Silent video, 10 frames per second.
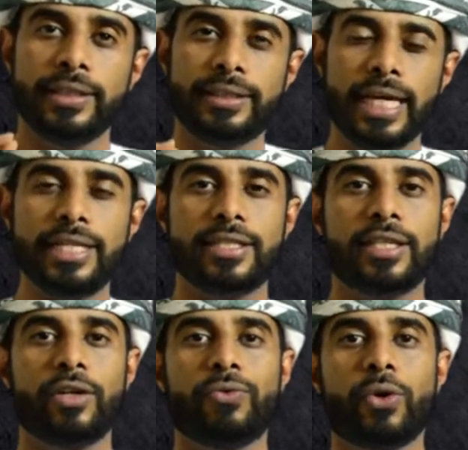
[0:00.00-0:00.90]
tense
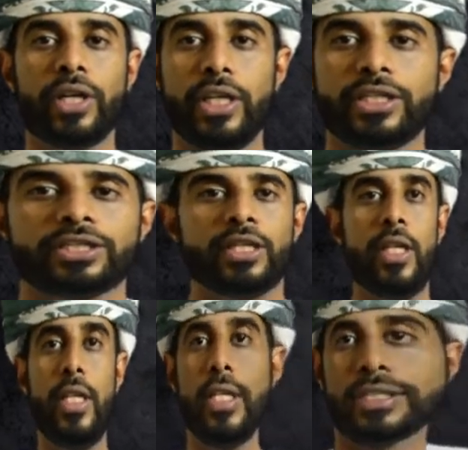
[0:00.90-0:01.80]
for each
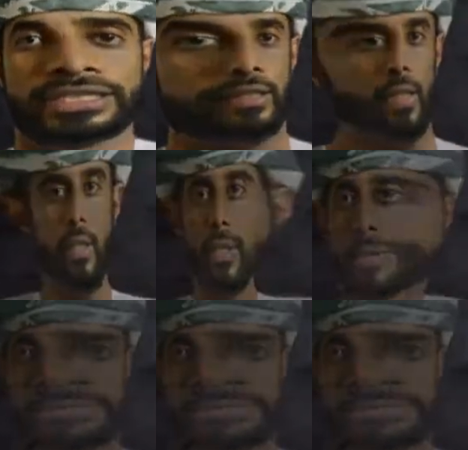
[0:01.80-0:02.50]
sentence.